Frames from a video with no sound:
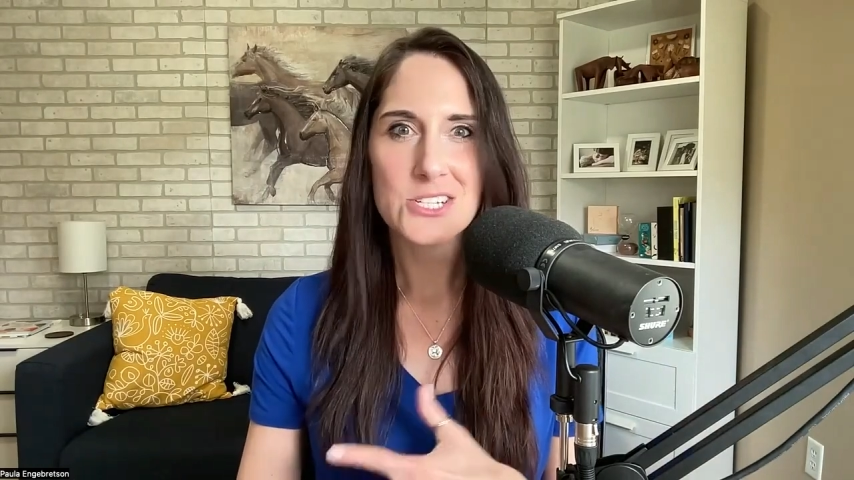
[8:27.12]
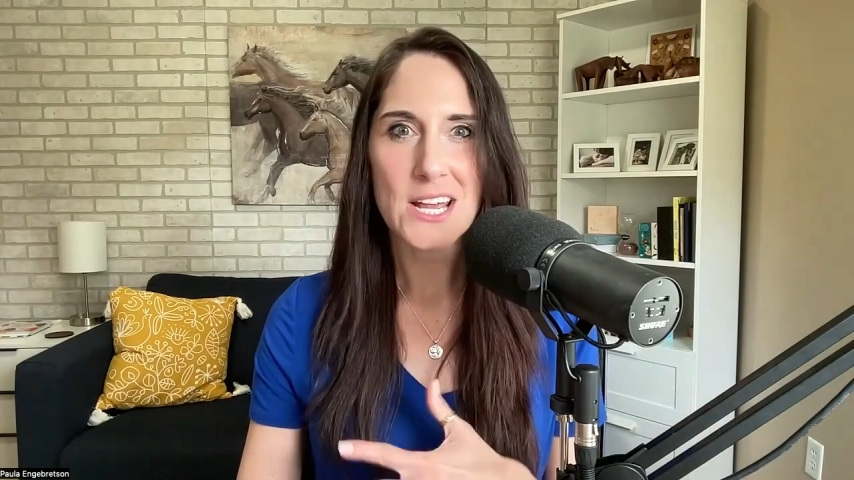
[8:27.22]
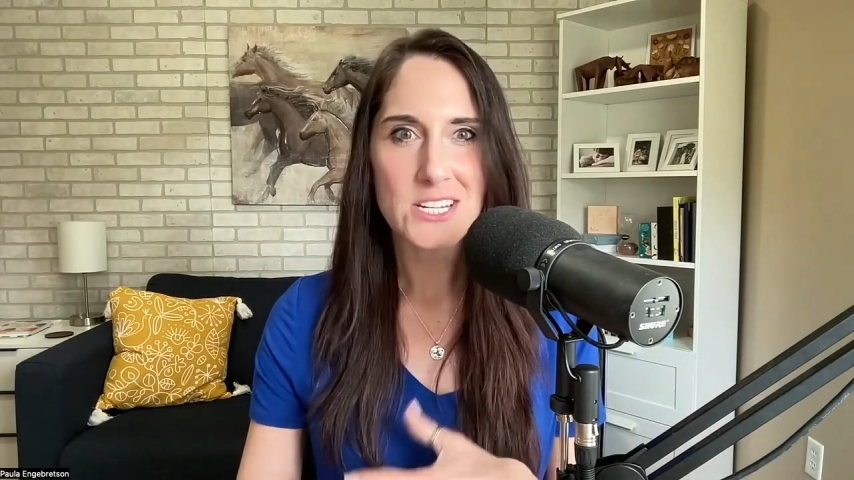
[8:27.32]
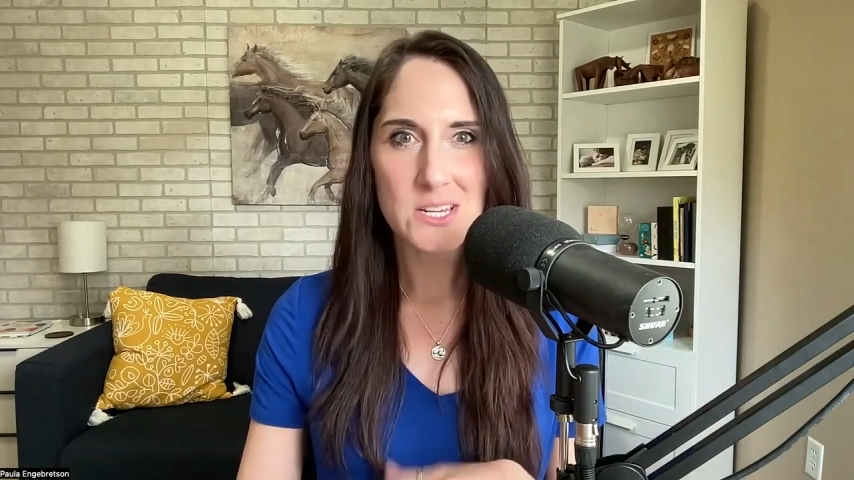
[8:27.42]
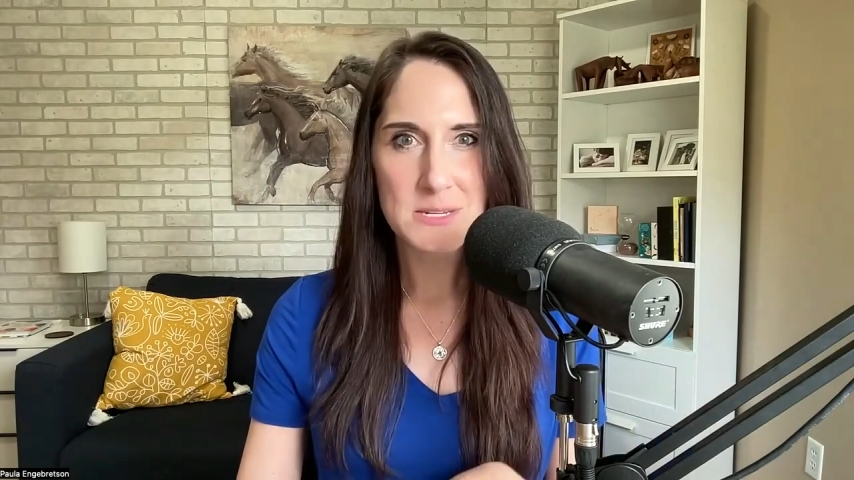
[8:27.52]

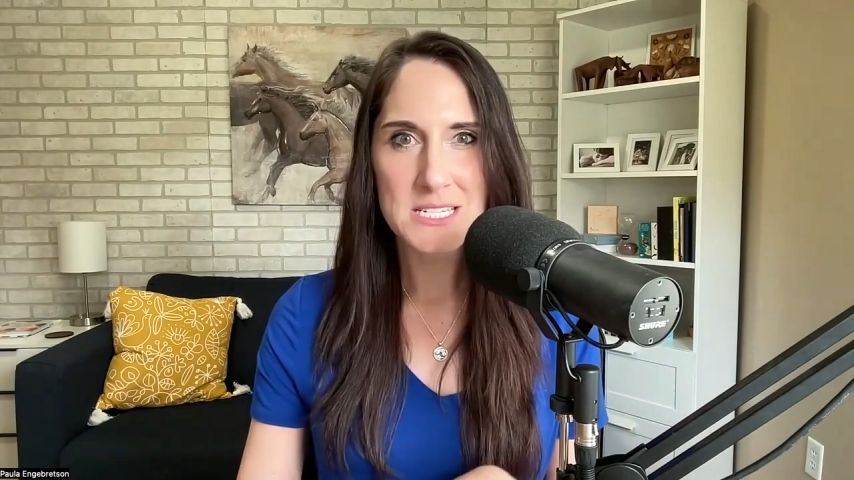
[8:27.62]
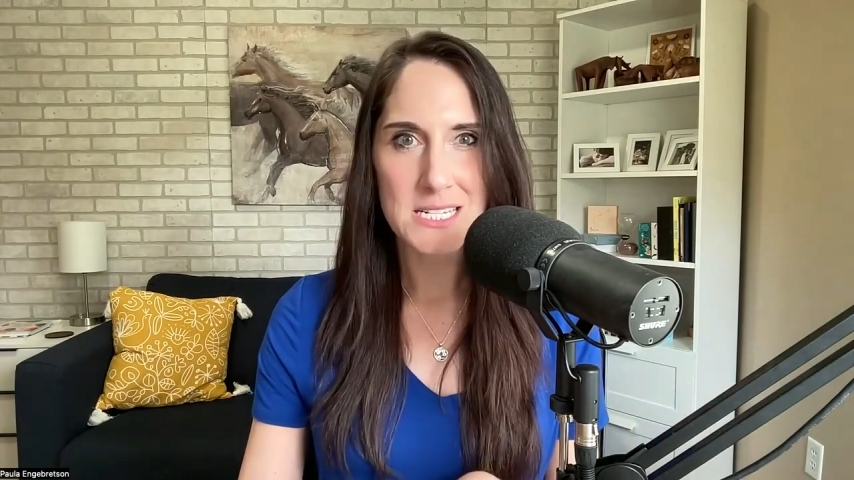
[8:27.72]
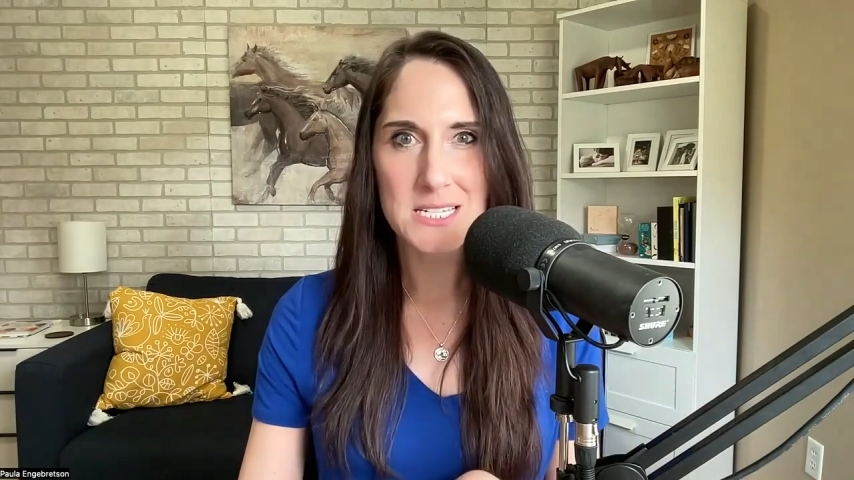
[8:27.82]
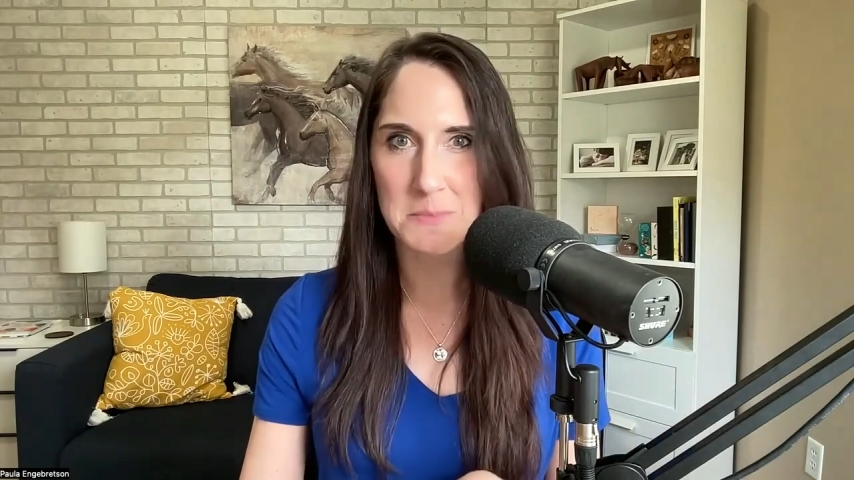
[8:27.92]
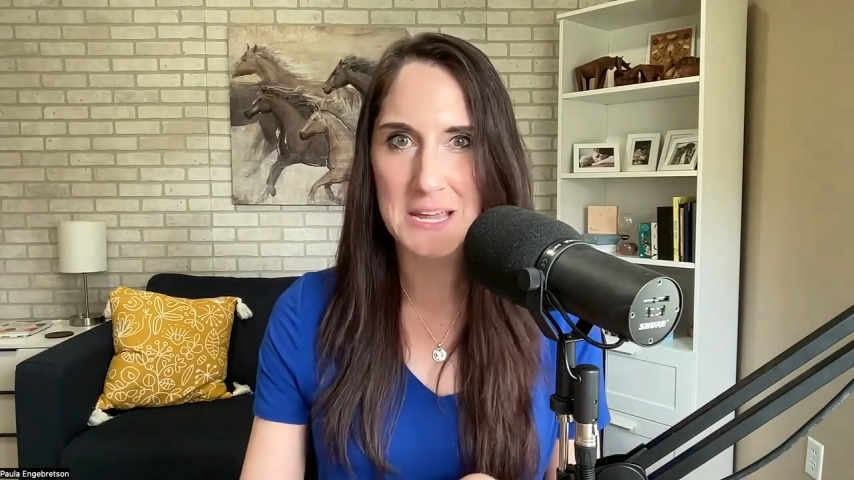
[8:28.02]

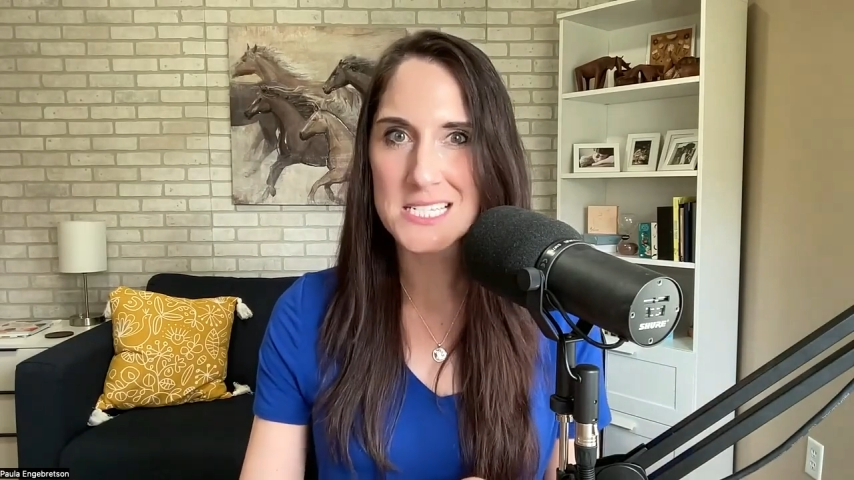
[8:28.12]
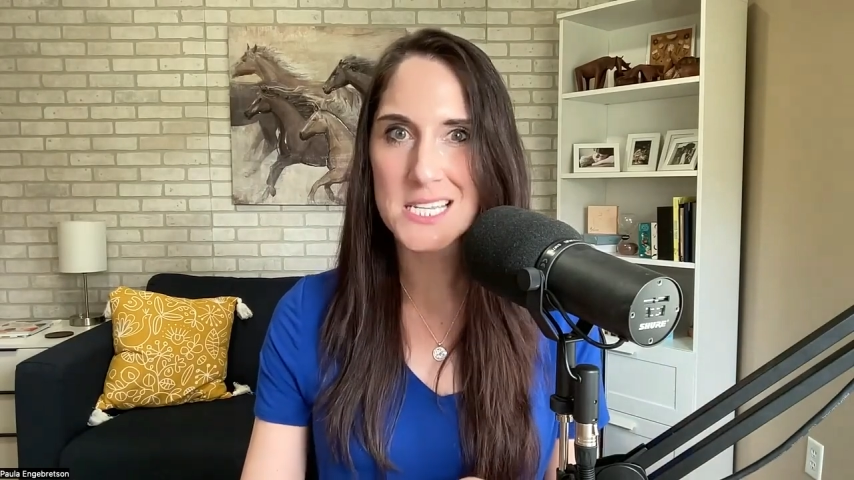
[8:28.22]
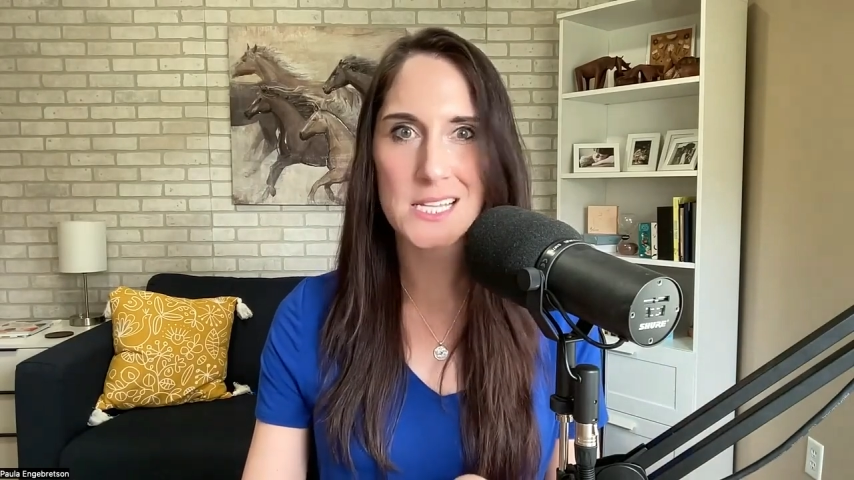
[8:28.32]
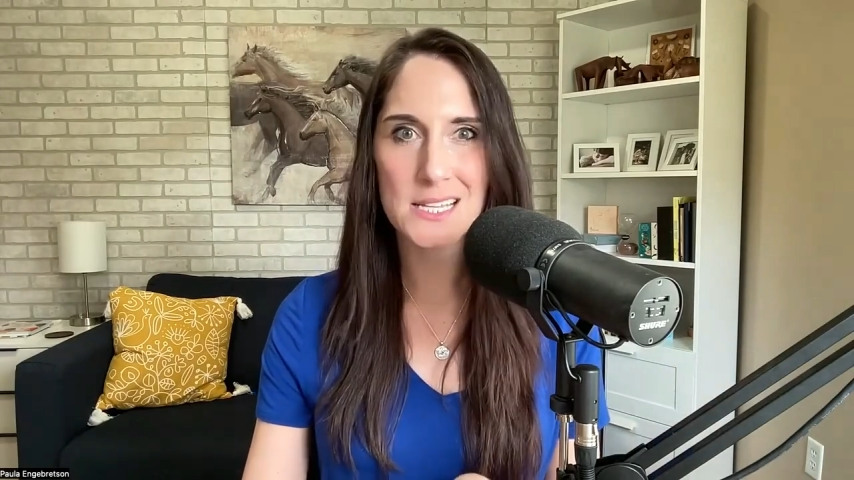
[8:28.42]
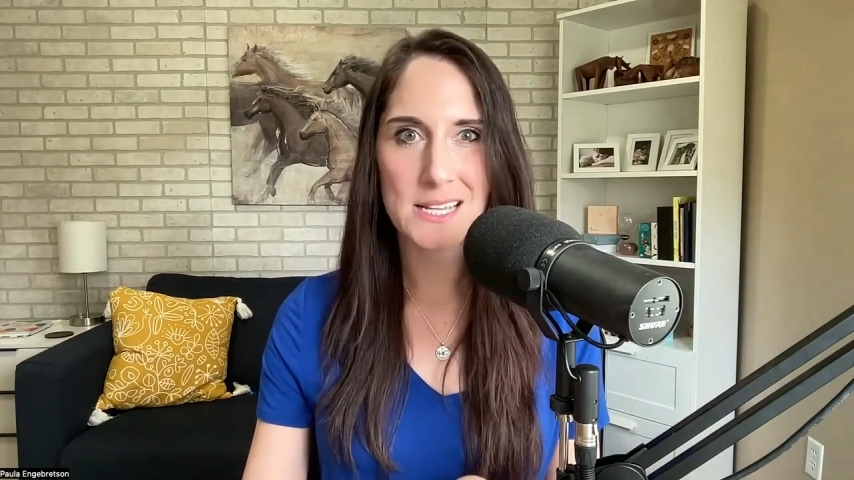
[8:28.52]
ChatGPT is
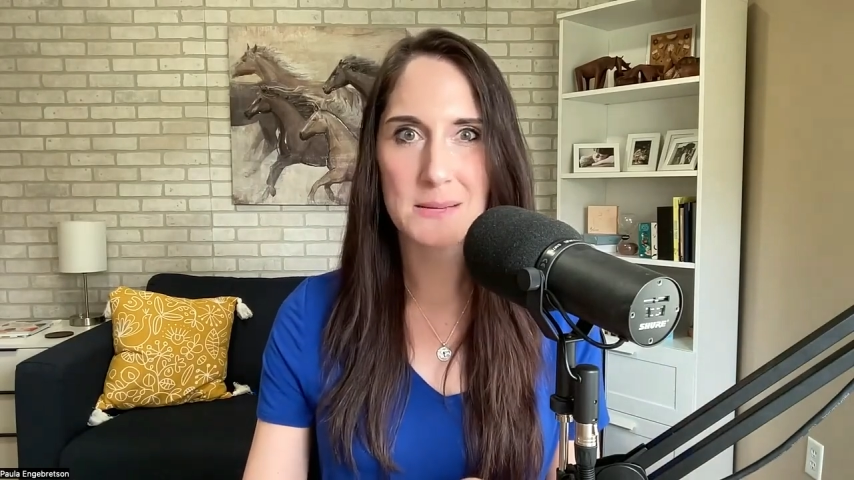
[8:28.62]
basically